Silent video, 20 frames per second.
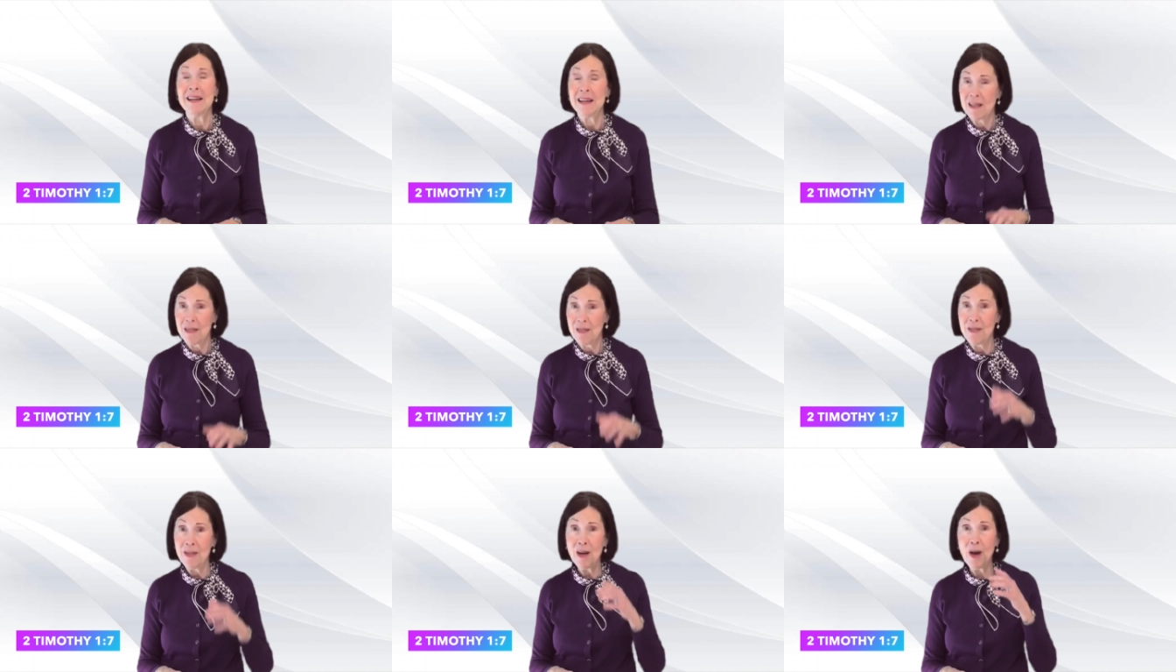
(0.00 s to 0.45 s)

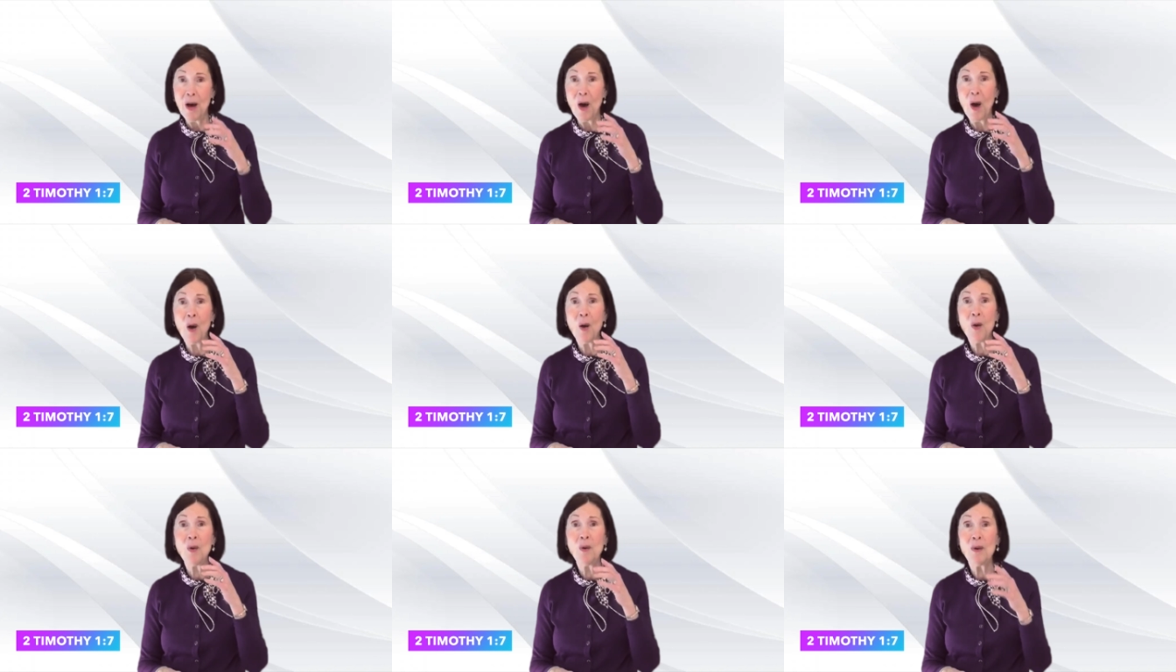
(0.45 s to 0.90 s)
the
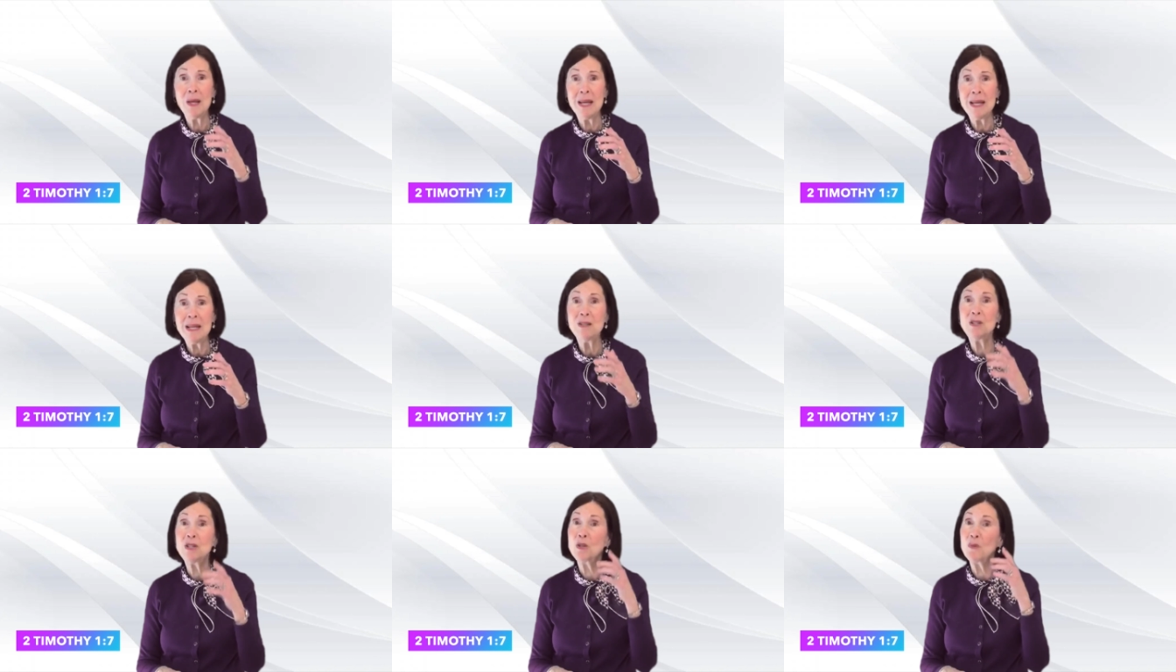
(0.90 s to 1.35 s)

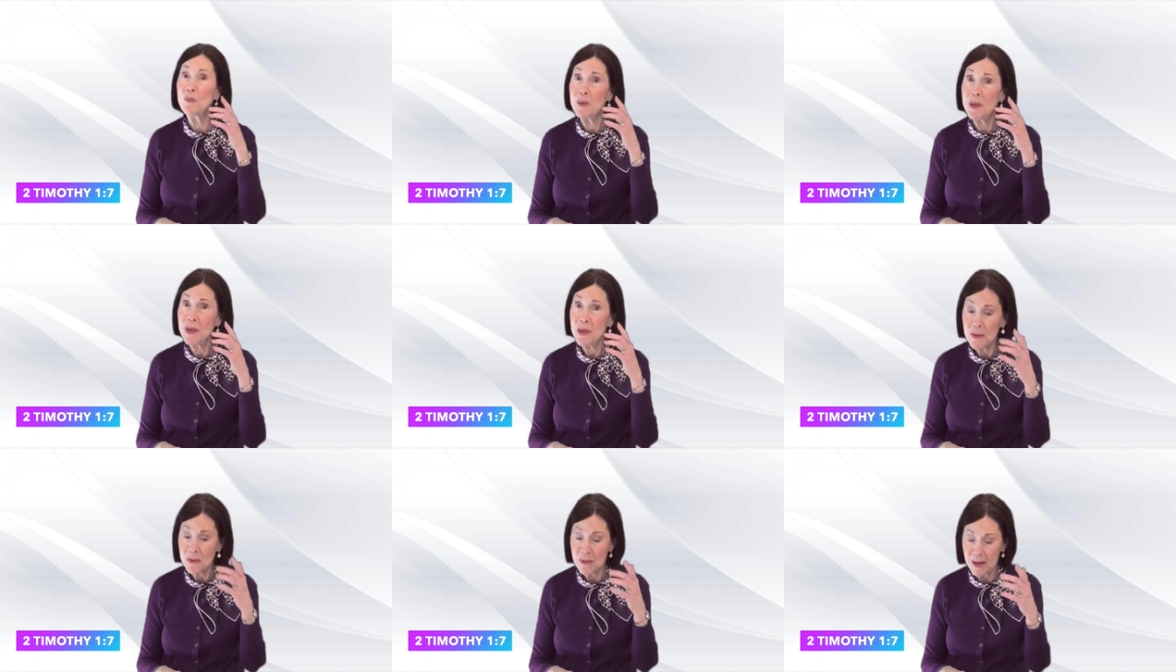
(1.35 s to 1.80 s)
Holy
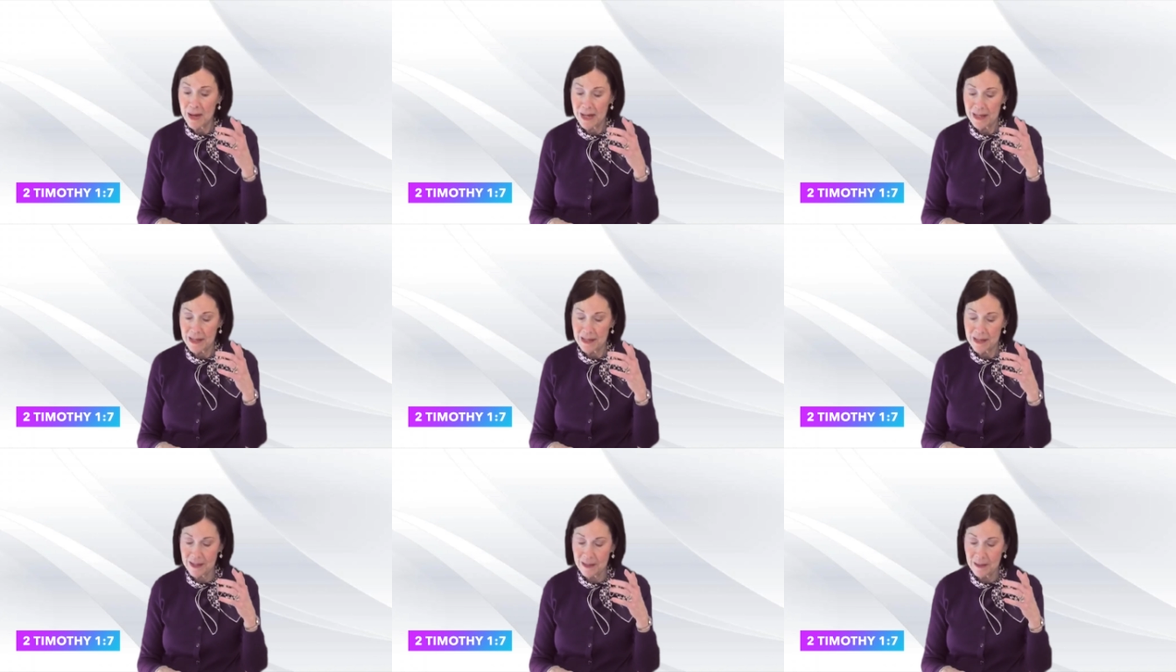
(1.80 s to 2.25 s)

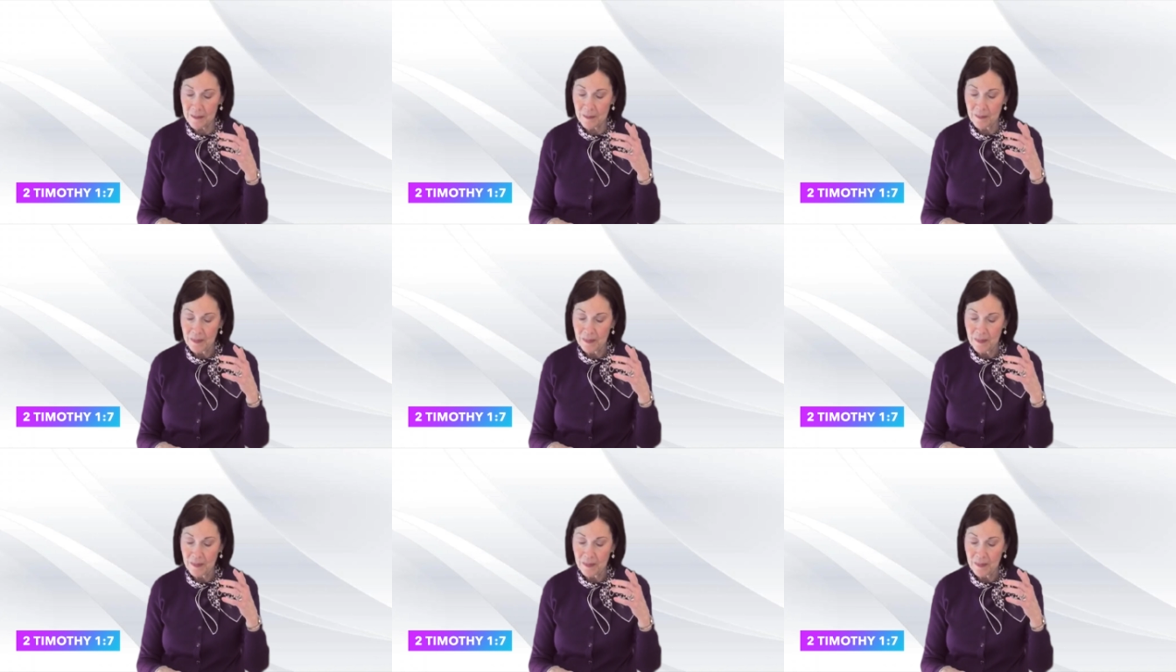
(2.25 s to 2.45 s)
Spirit,